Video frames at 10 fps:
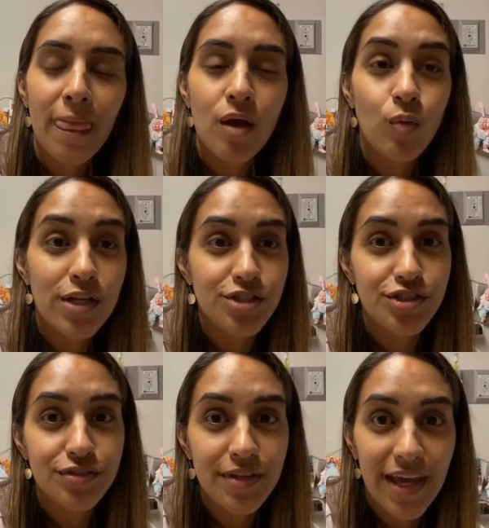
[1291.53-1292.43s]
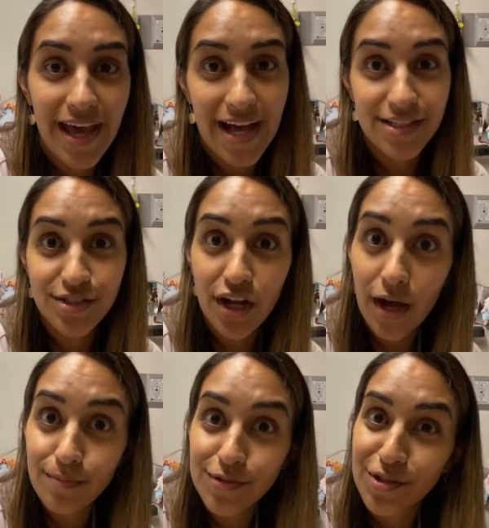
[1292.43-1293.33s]
which it has
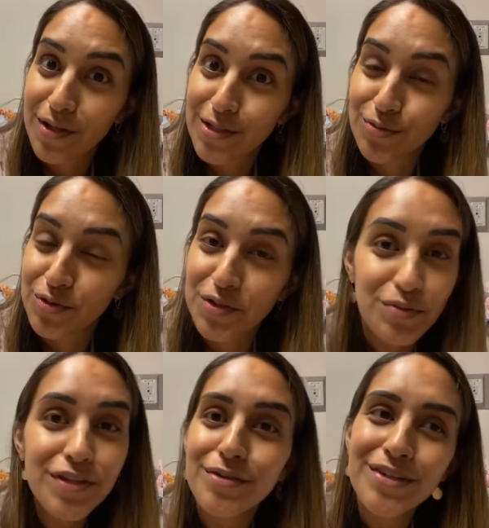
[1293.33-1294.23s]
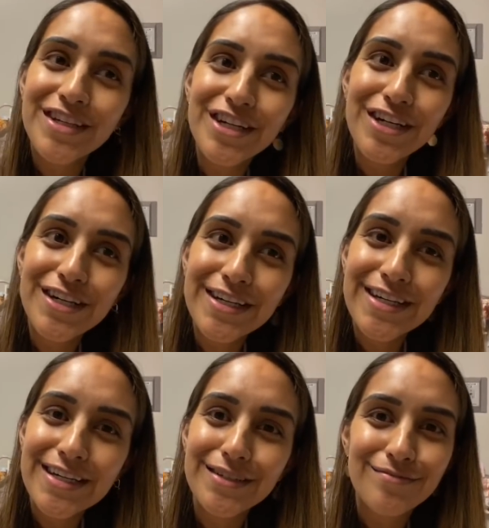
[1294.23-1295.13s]
stopped. So that's really, really, really
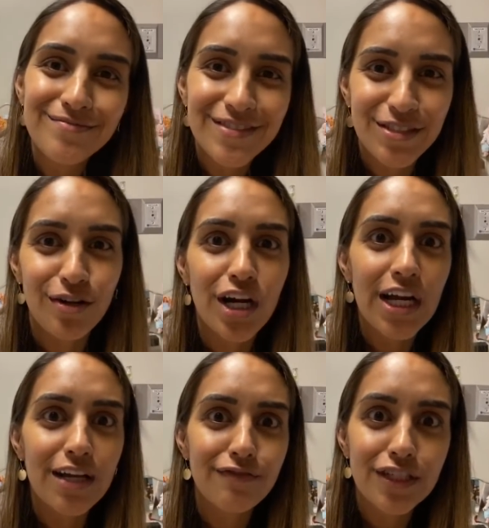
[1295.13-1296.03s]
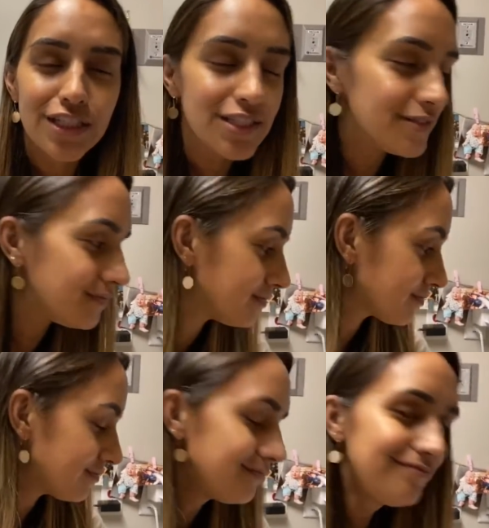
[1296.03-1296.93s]
good. So grateful.
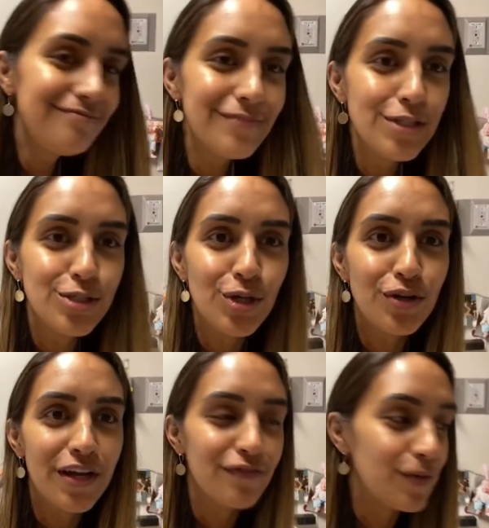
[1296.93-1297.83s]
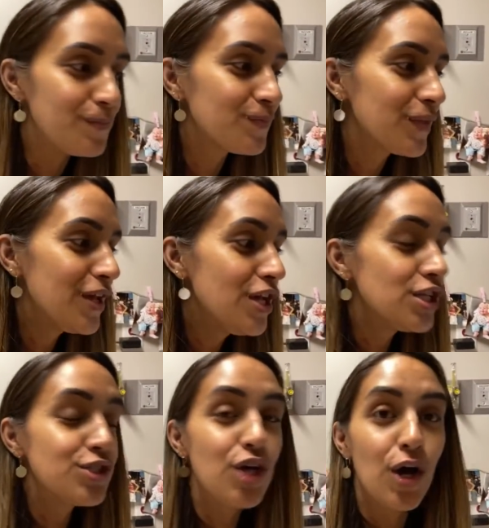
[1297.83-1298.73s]
So grateful.
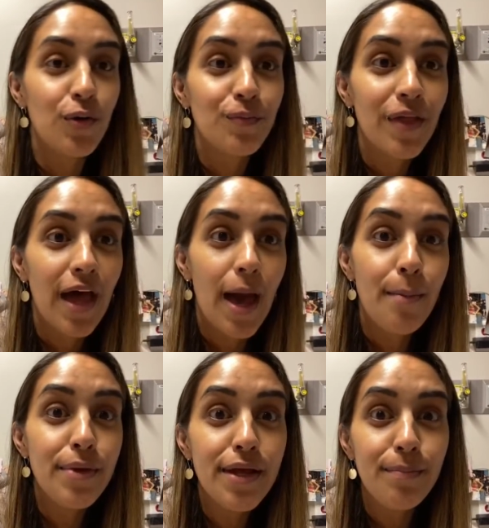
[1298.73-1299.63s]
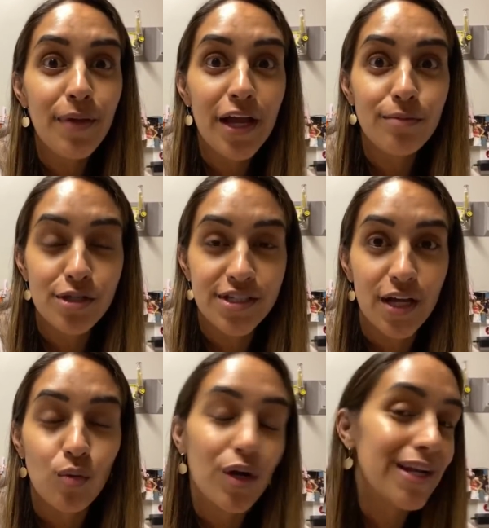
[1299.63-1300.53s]
So I'm gonna play our
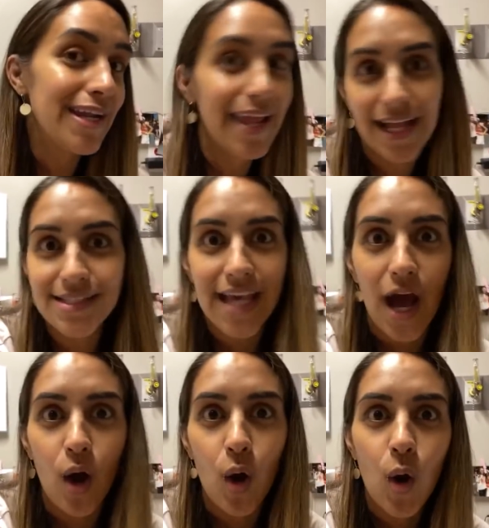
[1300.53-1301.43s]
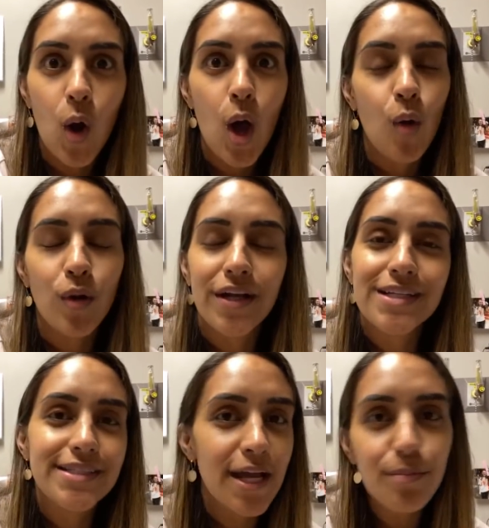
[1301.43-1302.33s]
music. We're gonna dance out. We're gonna
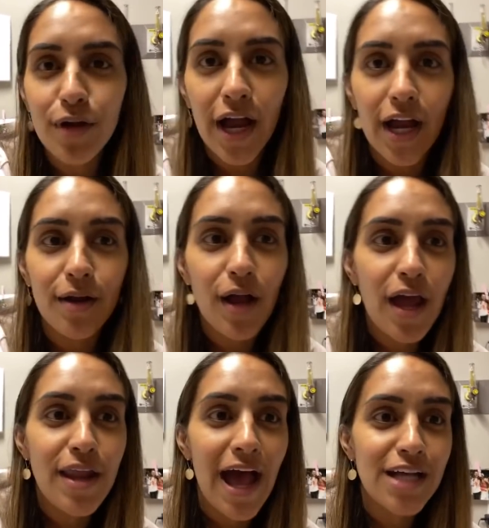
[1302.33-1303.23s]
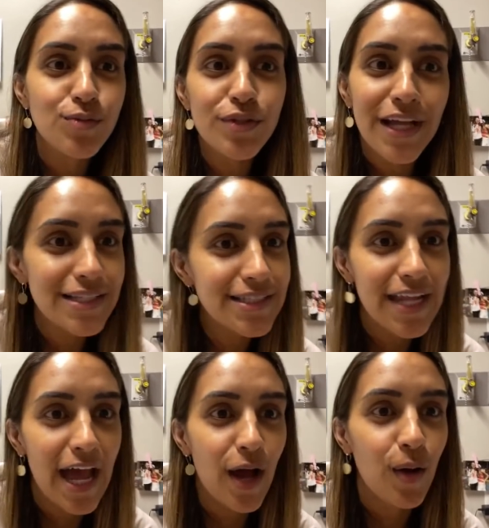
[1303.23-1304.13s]
say a prayer. And as we're dancing
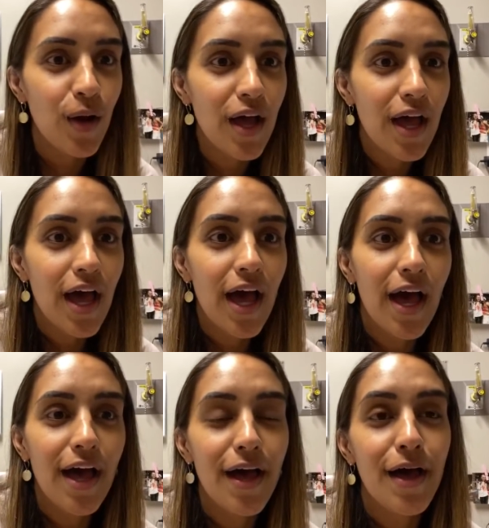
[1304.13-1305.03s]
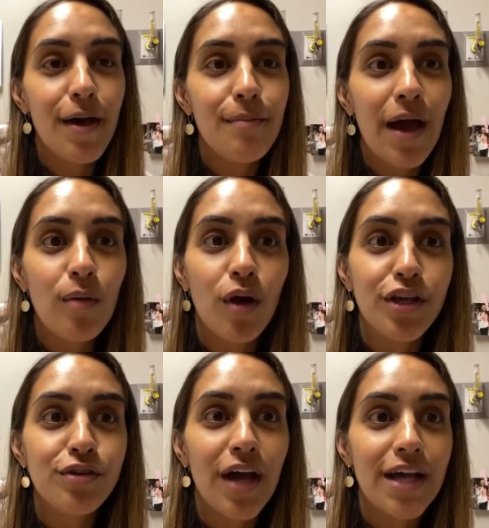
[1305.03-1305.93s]
out, um, I
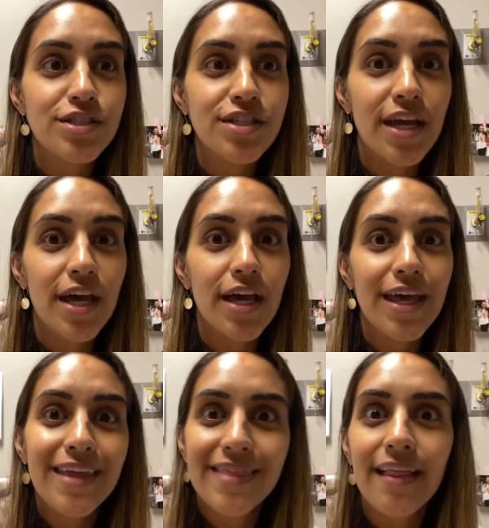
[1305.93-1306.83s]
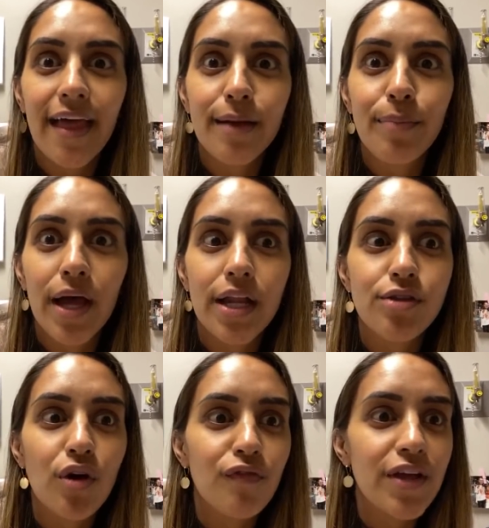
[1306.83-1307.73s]
want you guys to hit that like button.
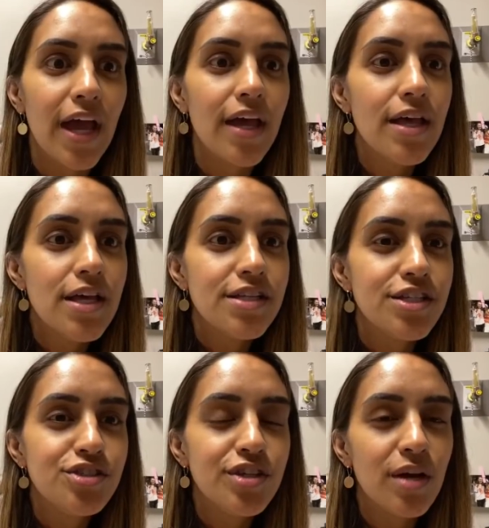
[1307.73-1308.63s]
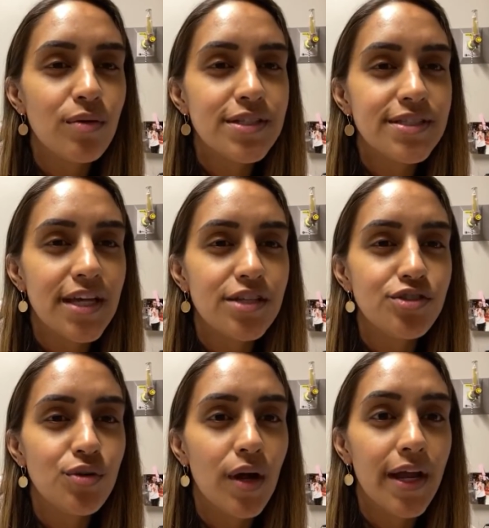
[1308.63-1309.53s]
Don't forget, did you get what
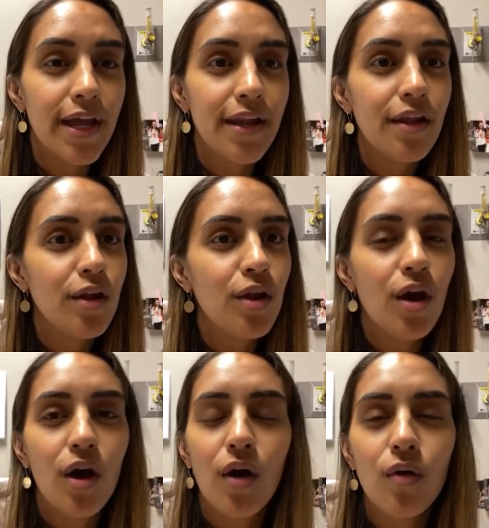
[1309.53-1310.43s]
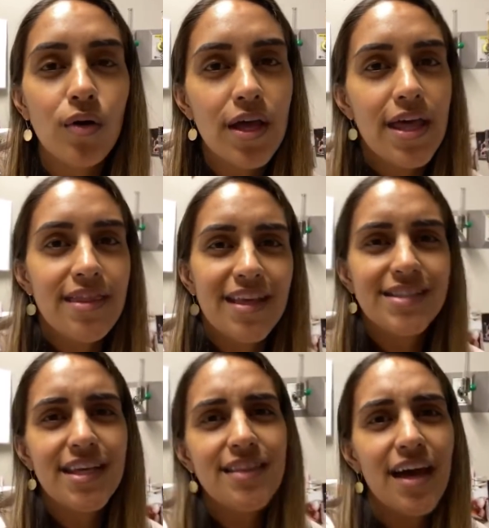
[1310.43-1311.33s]
stage you are in? No. They
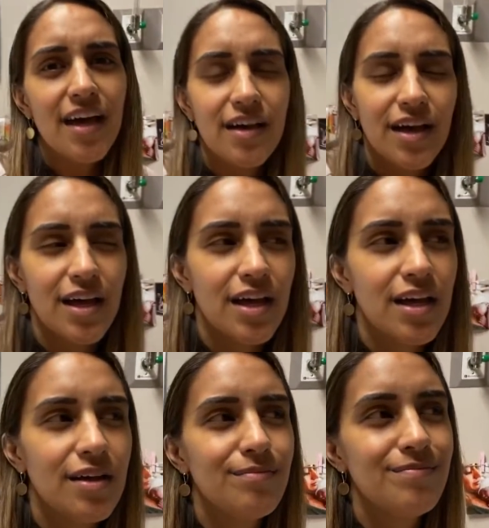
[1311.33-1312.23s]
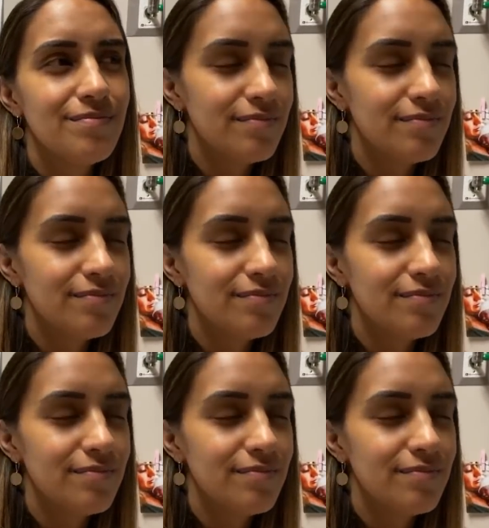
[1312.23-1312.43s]
said that, um,